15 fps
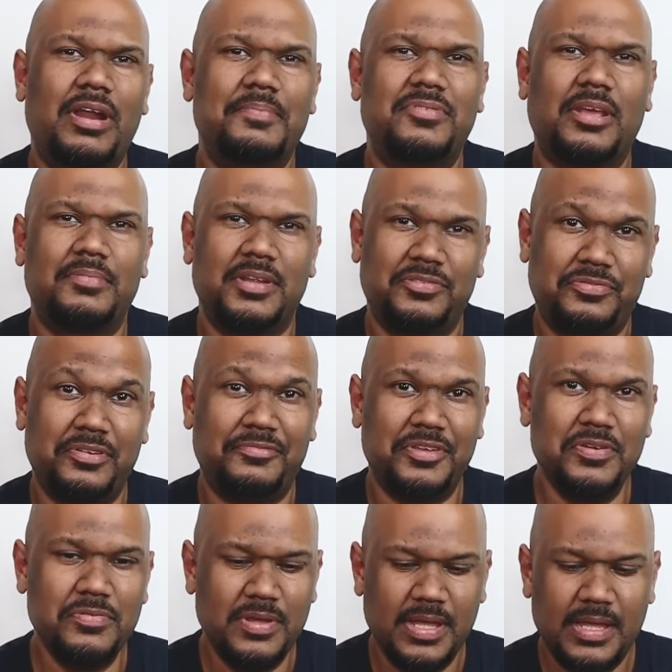wraps up this
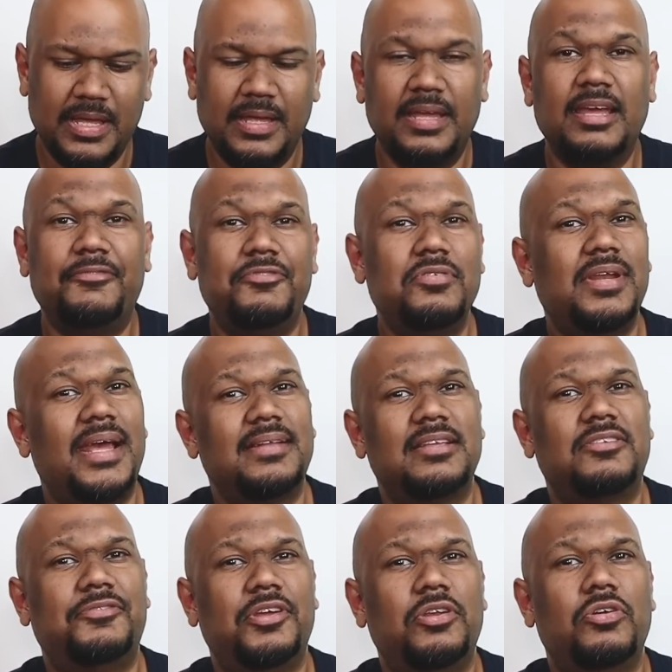review. If you like
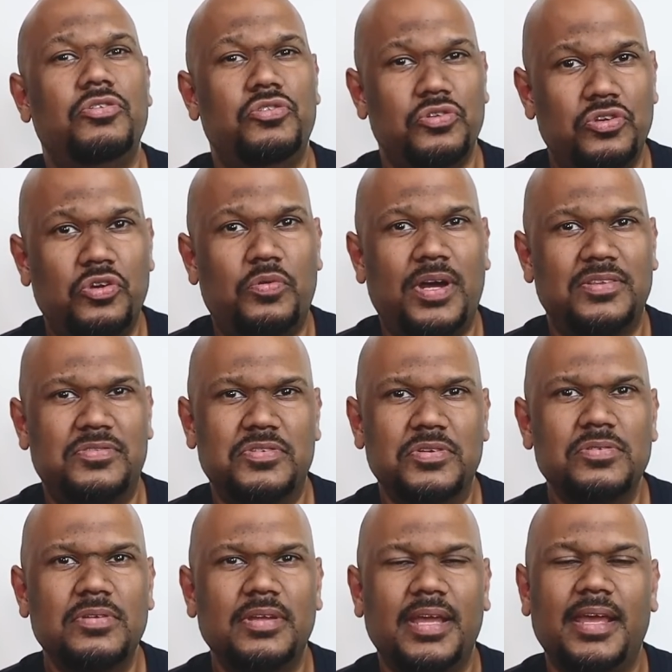this video, you know what to
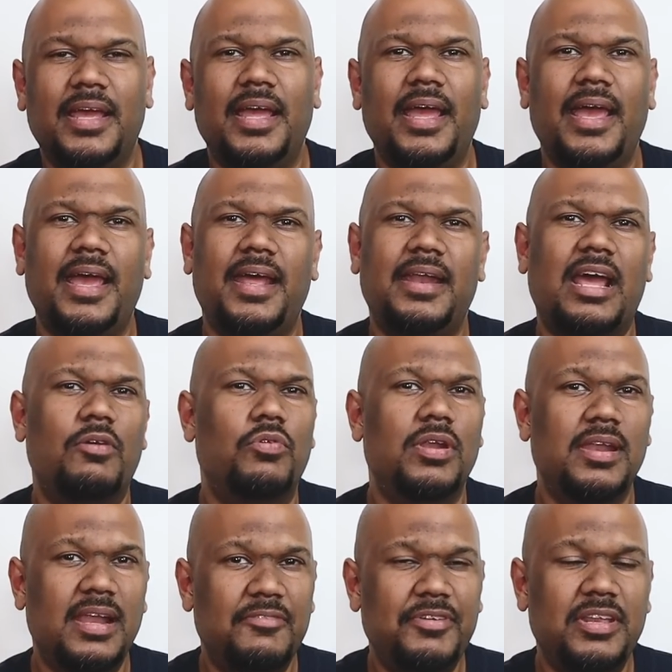do. And I
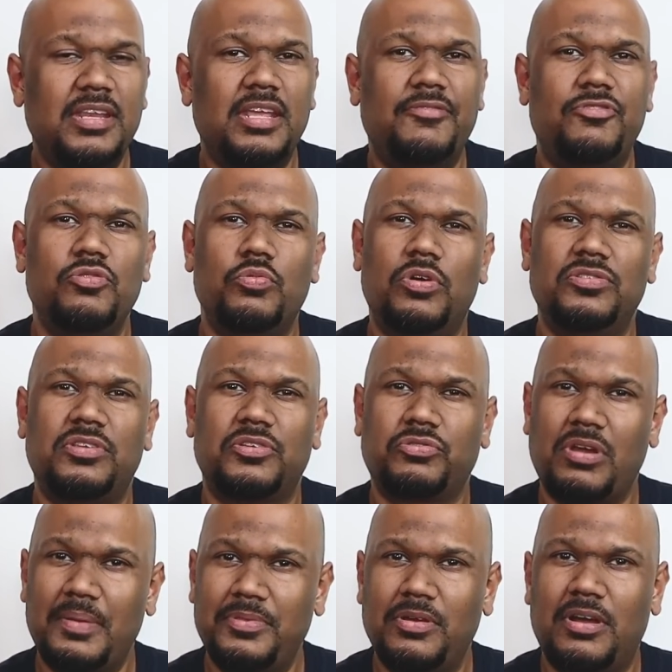would love it if you would
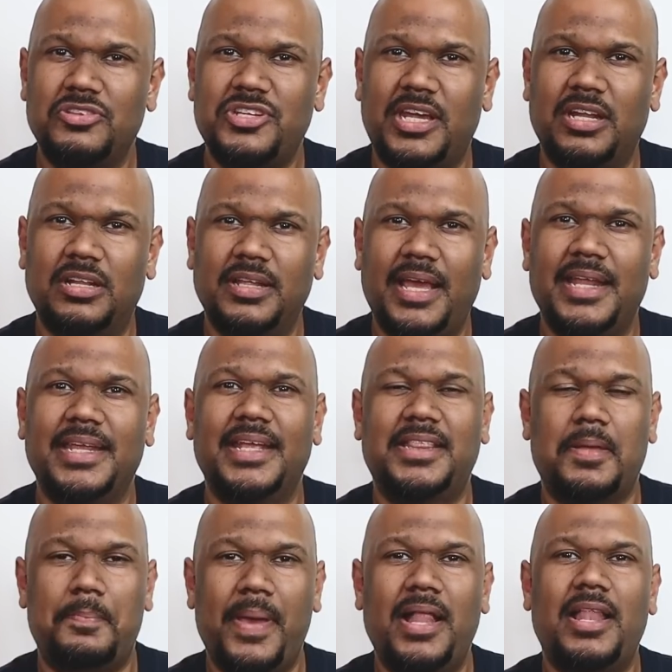subscribe to our channel and
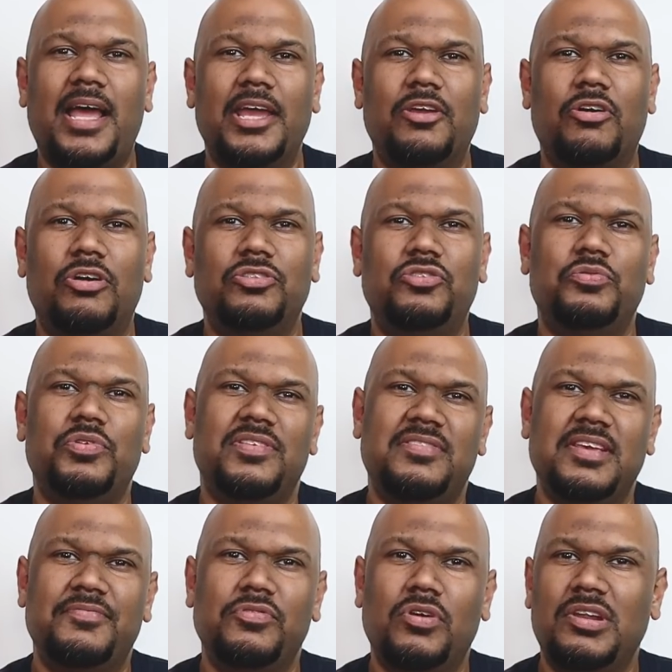hit the bell icon to
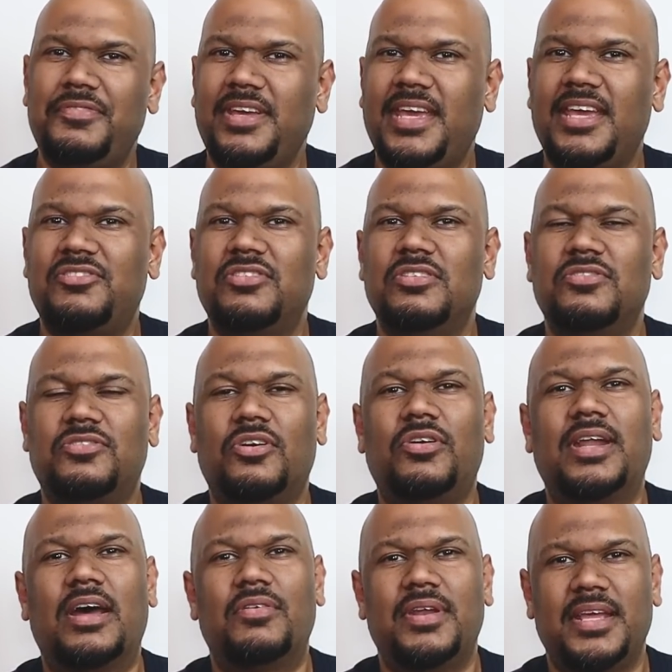receive notifications
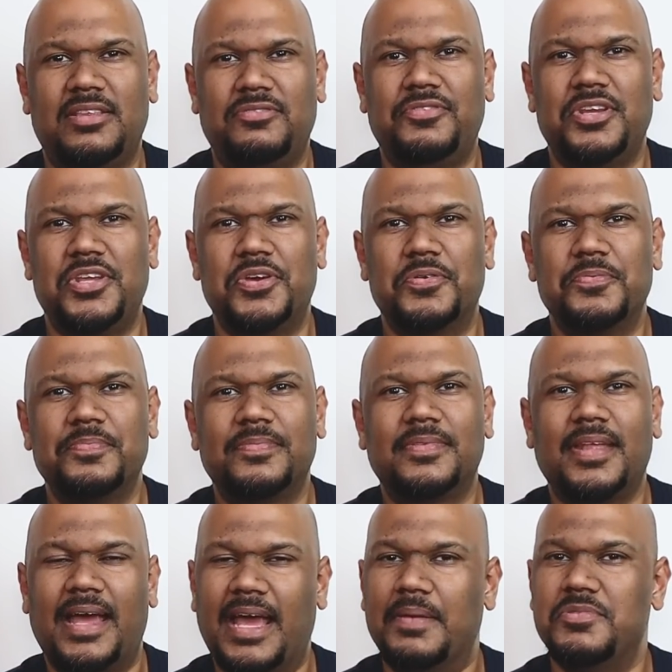on our next video.
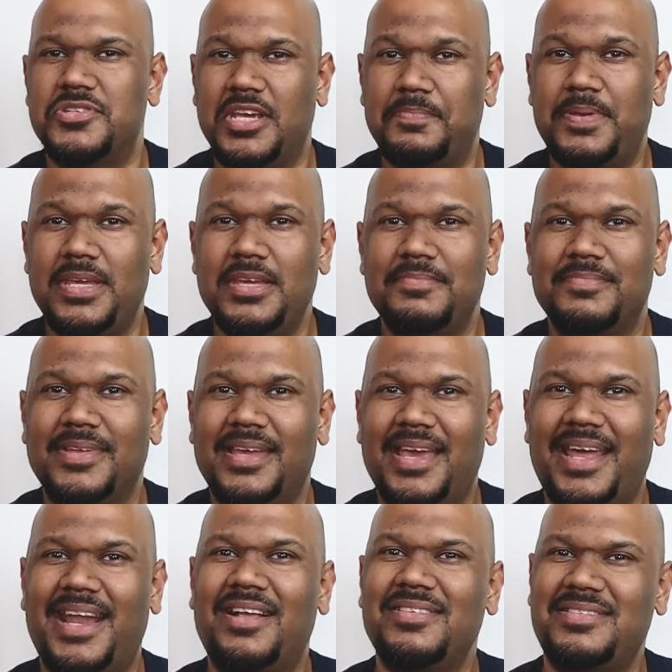I'm
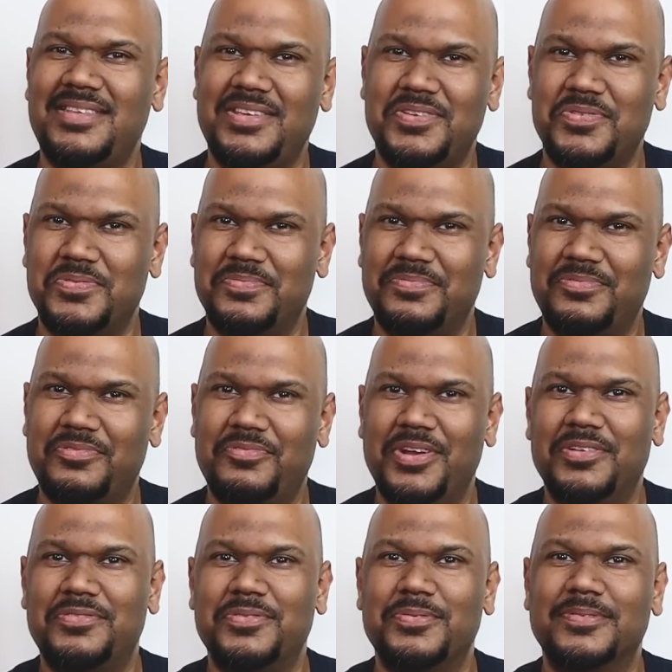JP, and I'll see you
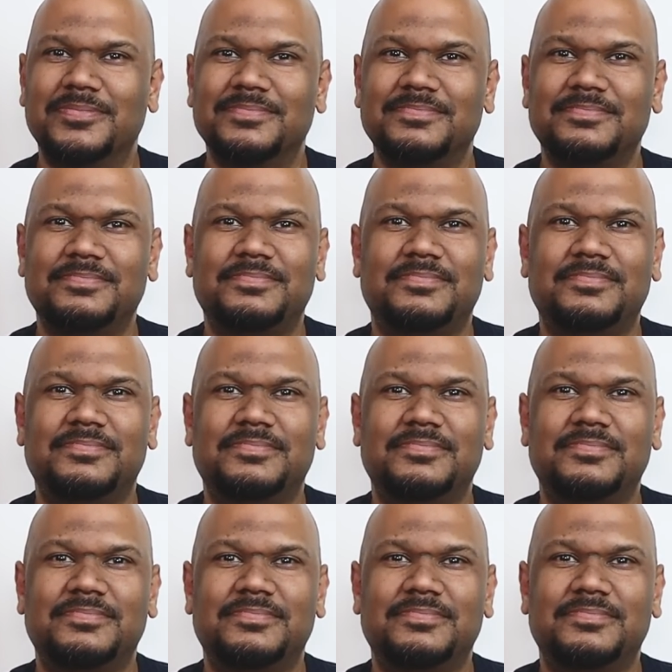real soon.